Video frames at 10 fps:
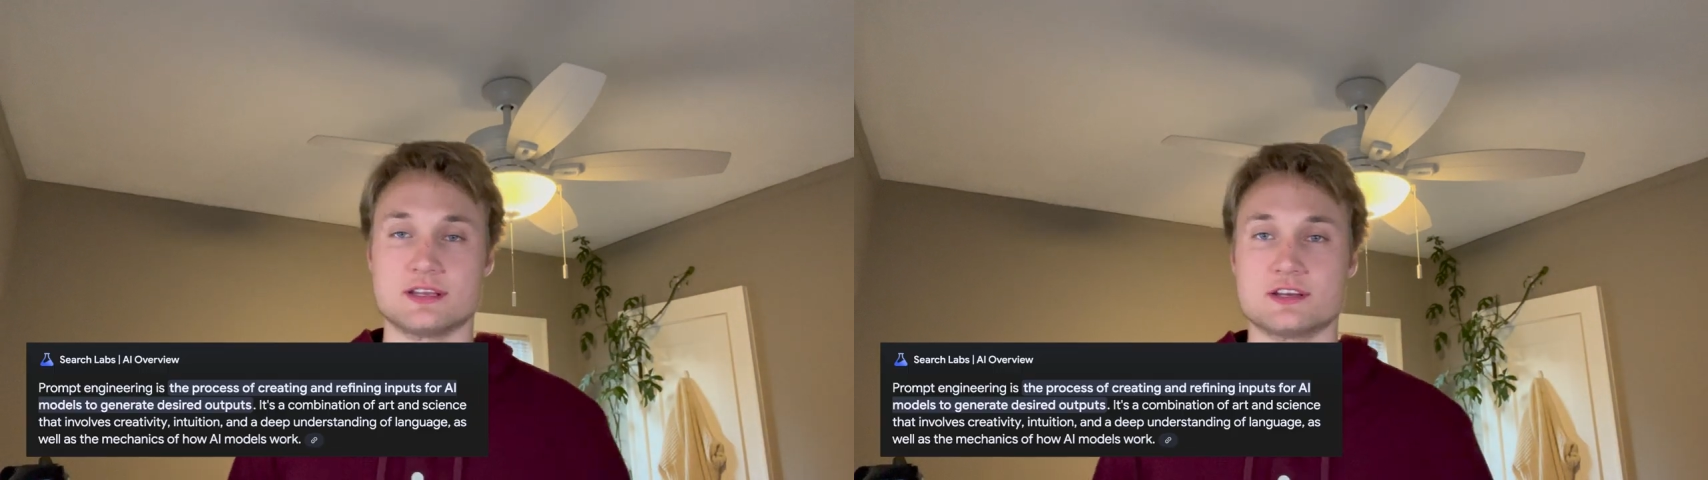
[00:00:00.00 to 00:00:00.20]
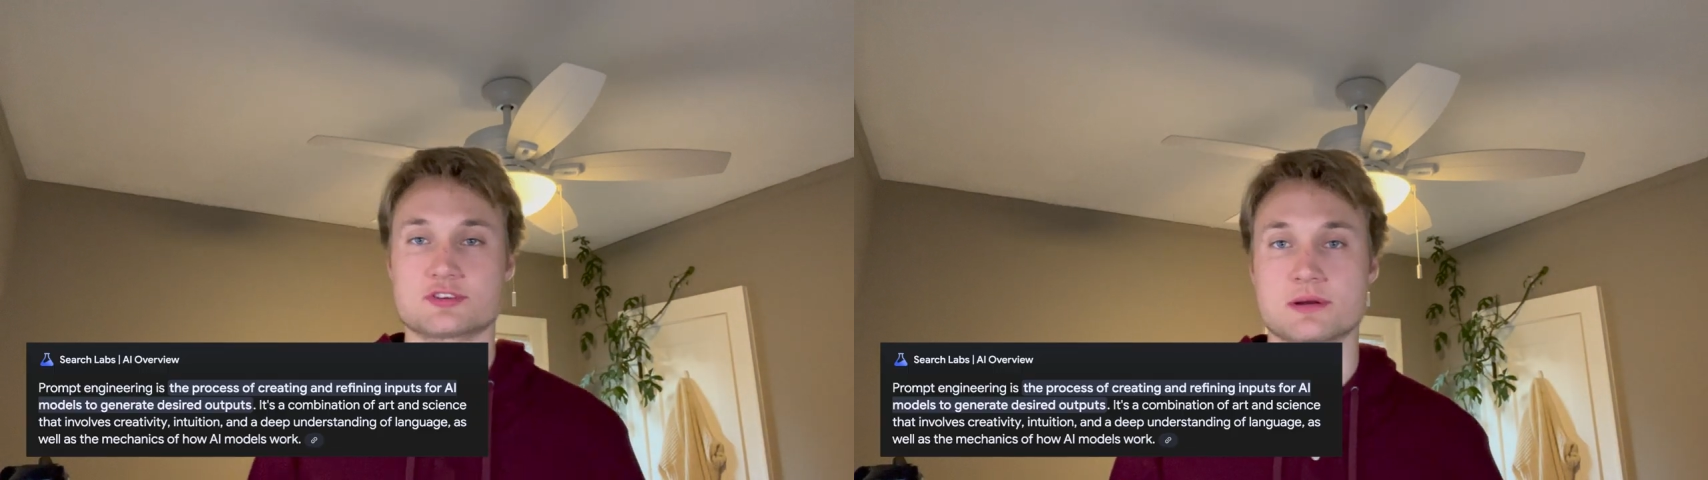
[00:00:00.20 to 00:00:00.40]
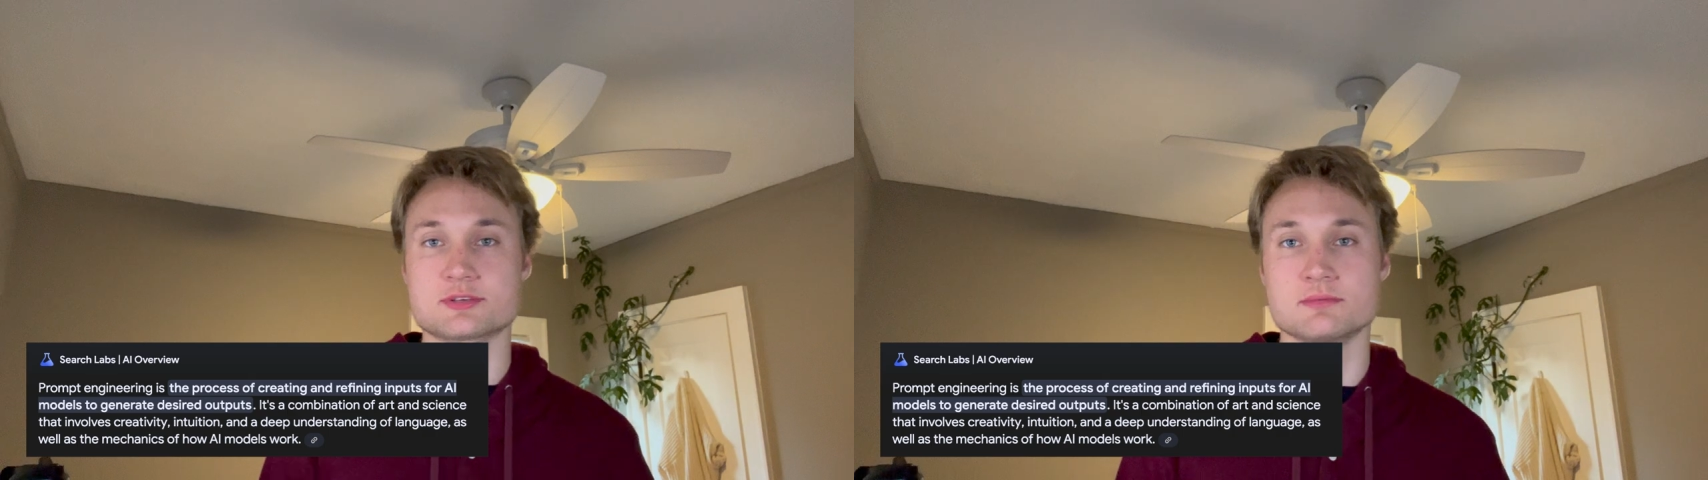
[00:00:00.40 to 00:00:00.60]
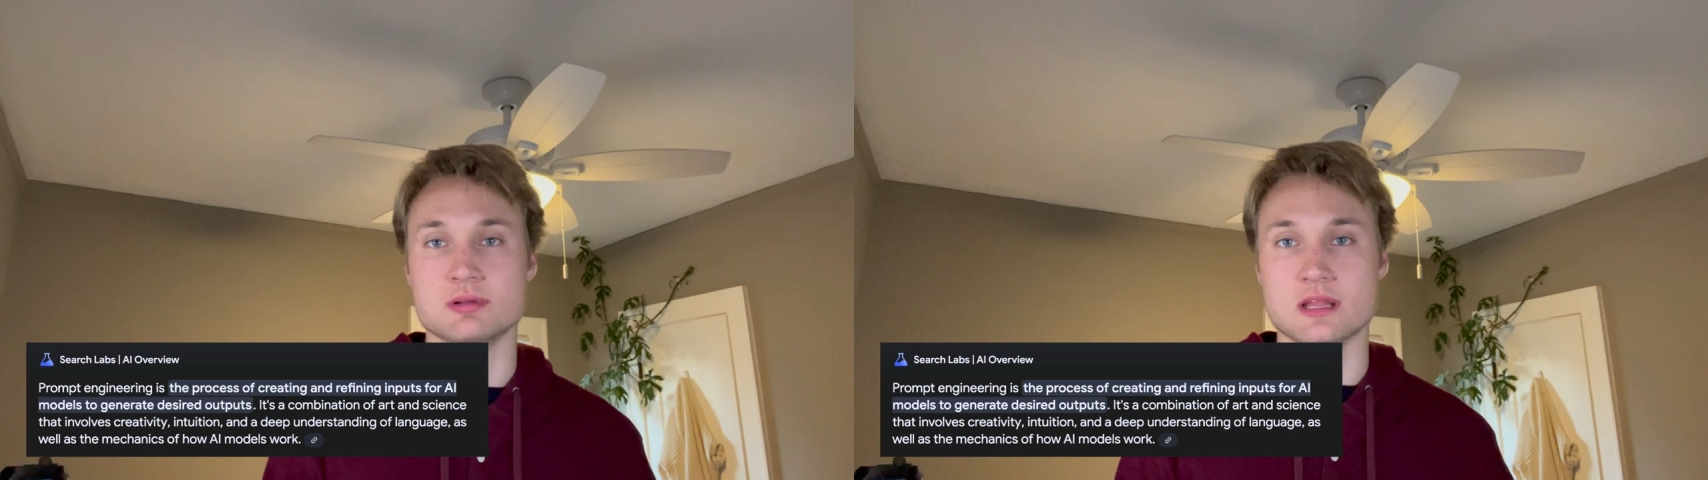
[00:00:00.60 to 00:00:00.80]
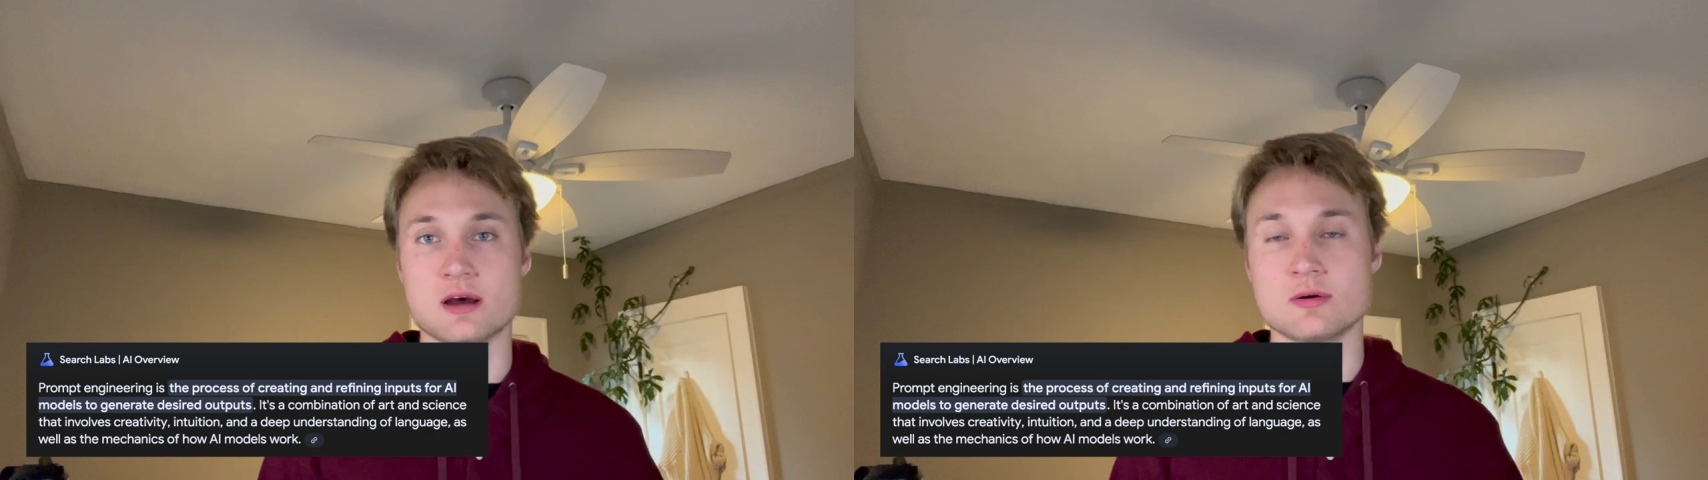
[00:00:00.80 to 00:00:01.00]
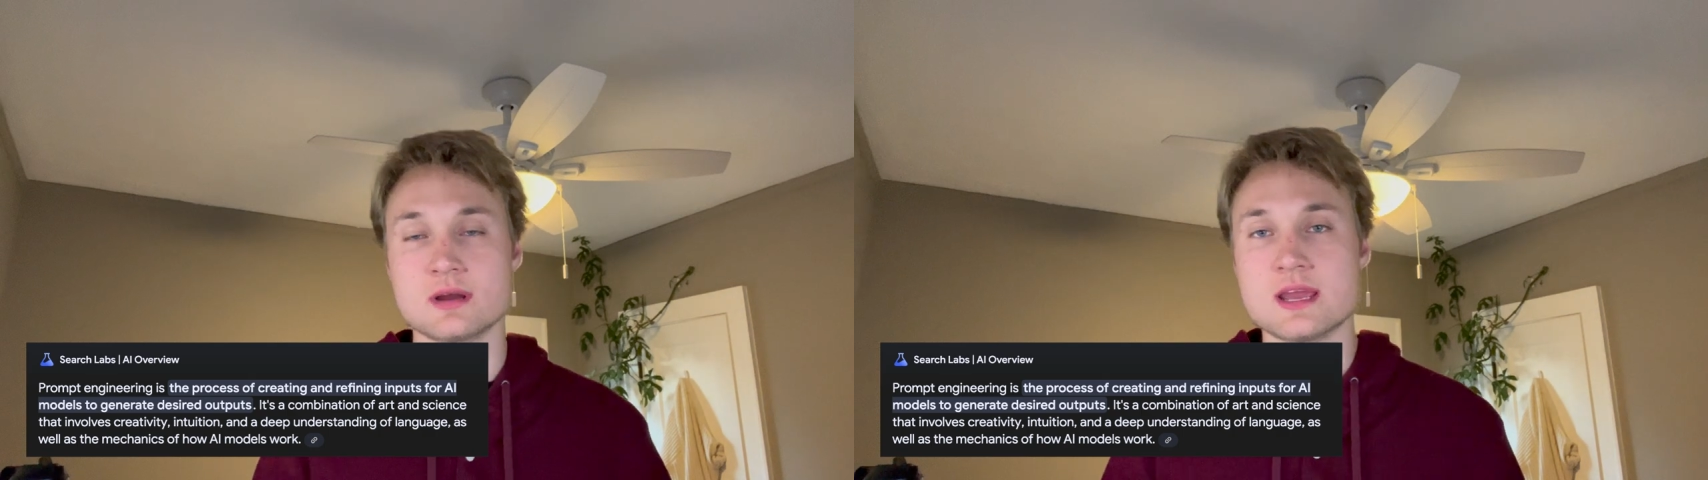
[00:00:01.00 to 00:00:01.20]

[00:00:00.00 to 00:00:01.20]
the description below.